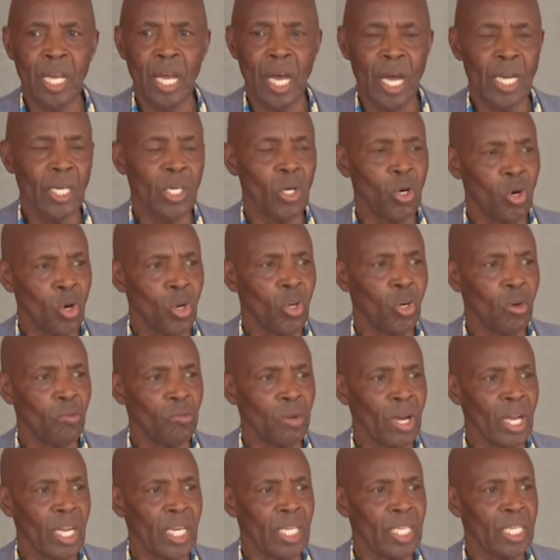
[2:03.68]
and all of
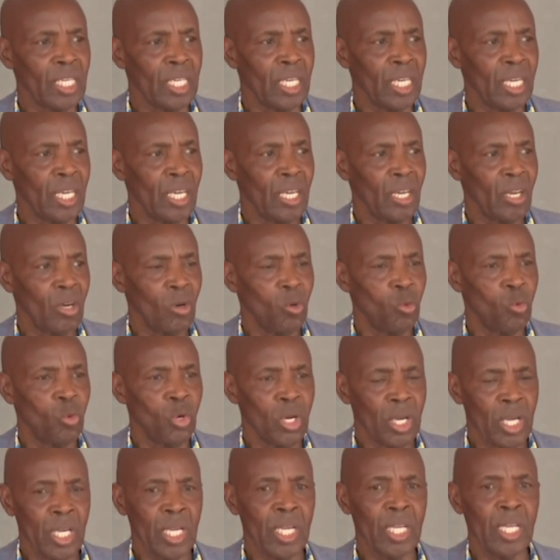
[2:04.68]
us,
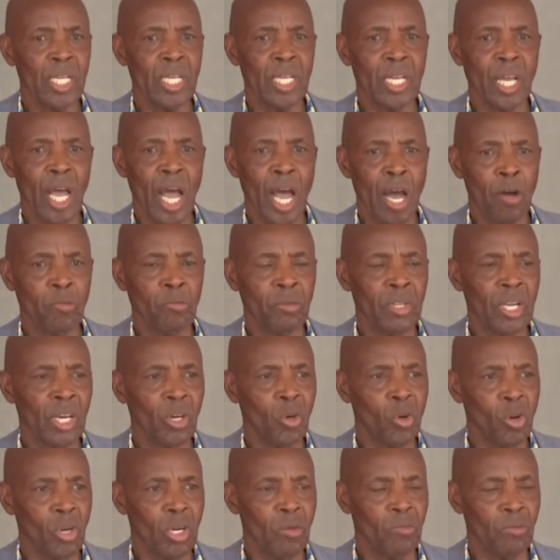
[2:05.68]
we have the
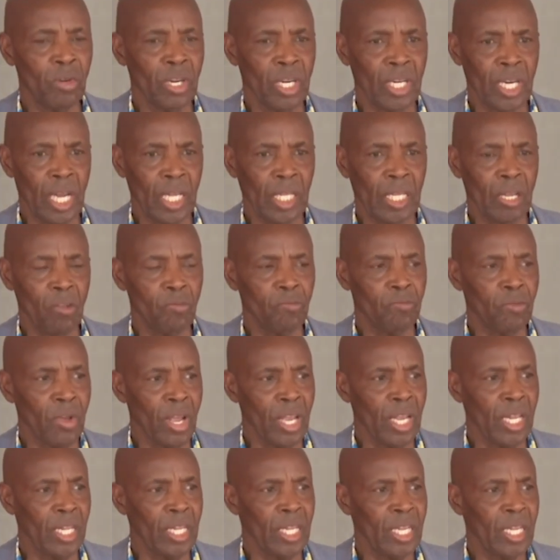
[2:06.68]
confidence and the
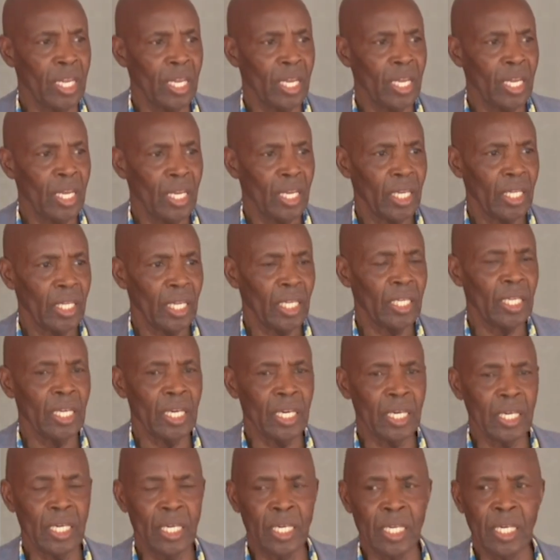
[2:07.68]
faith that
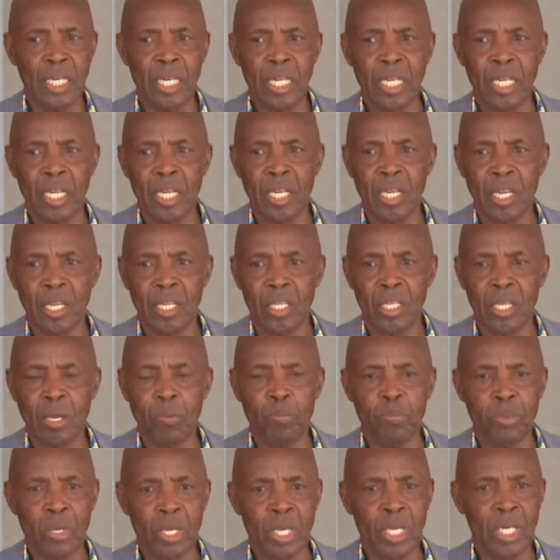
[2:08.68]
indeed the
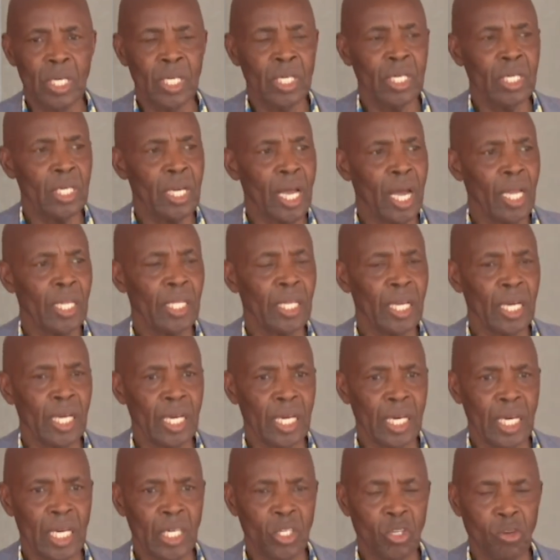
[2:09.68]
peace and the
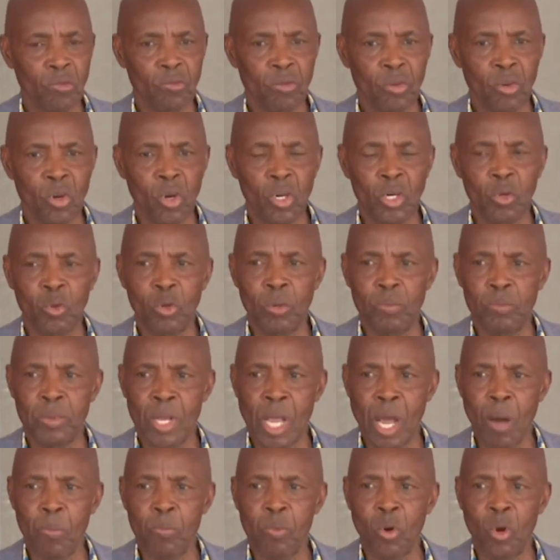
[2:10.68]
grace of God will be
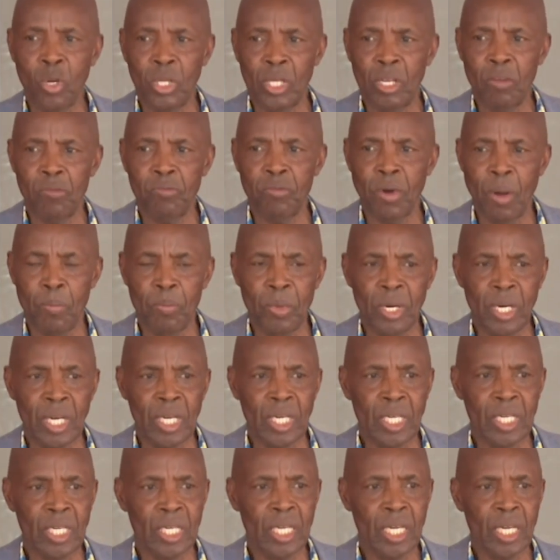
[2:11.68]
upon the
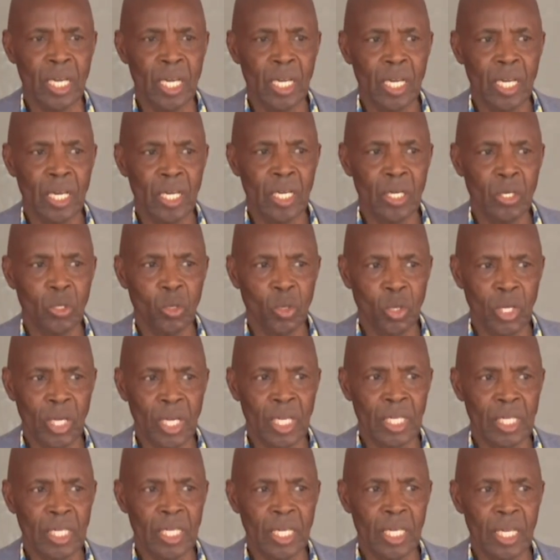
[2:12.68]
families so
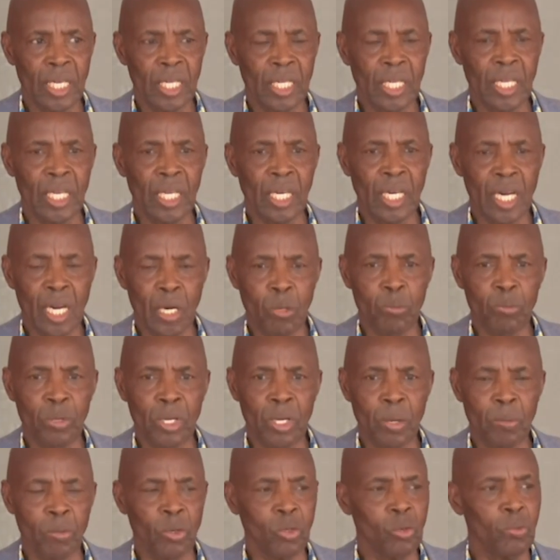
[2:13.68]
that they can be
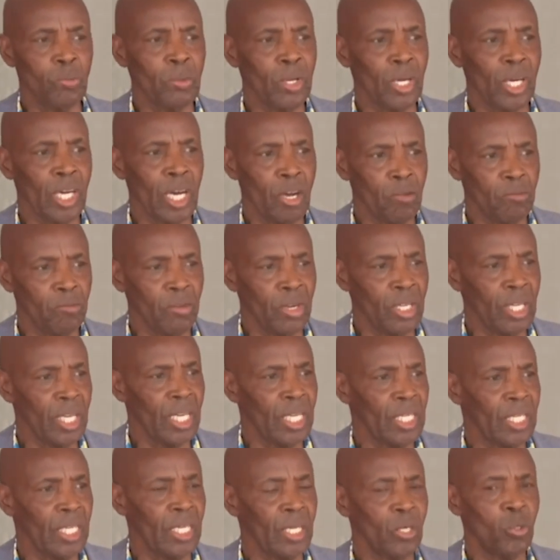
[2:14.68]
able to be
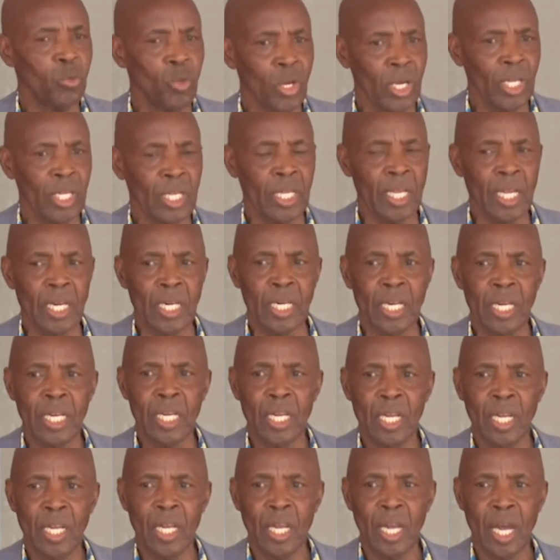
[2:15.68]
comforted, strengthened,
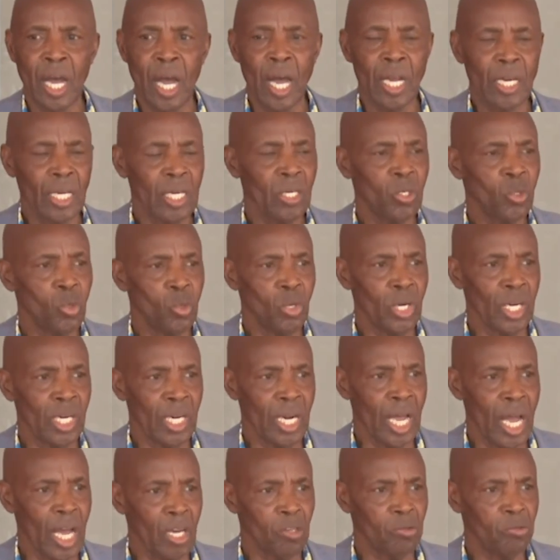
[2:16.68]
and soon
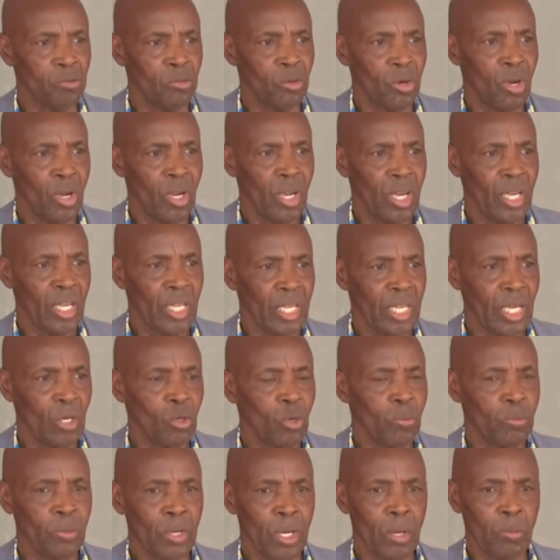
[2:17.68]
enough they
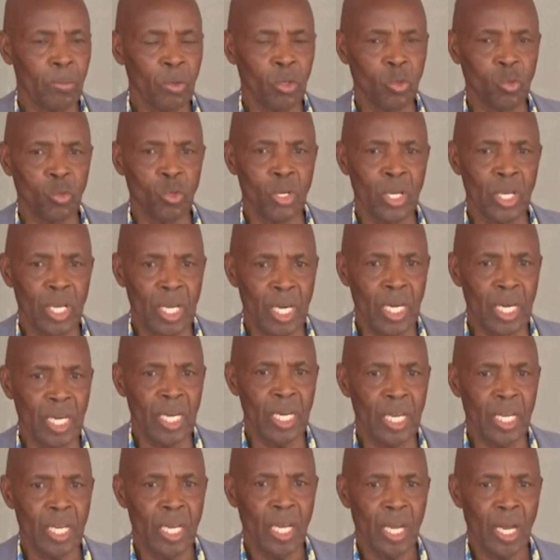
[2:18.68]
will be able to heal
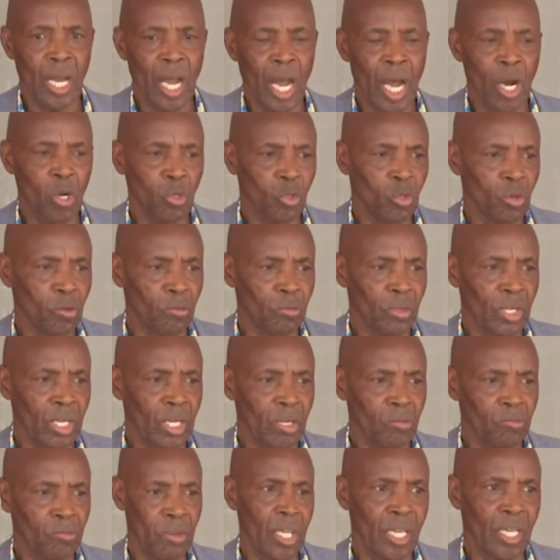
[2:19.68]
out of
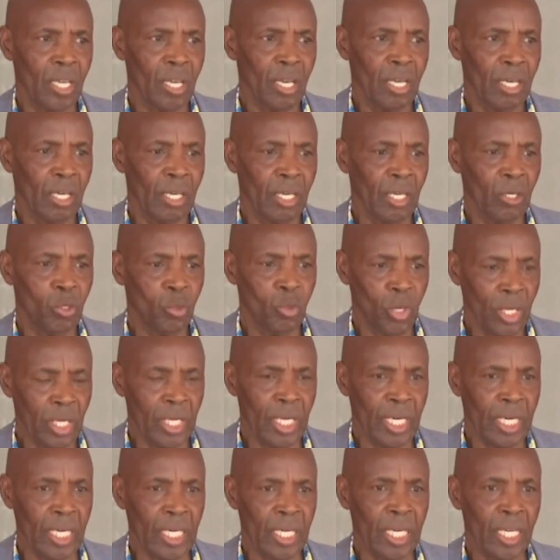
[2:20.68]
this
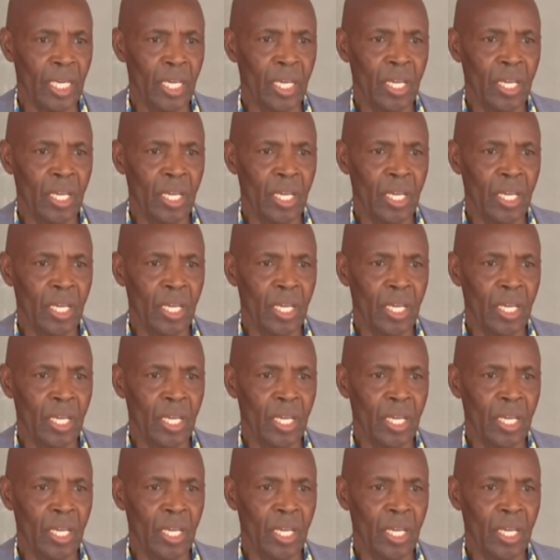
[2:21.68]
tragedy.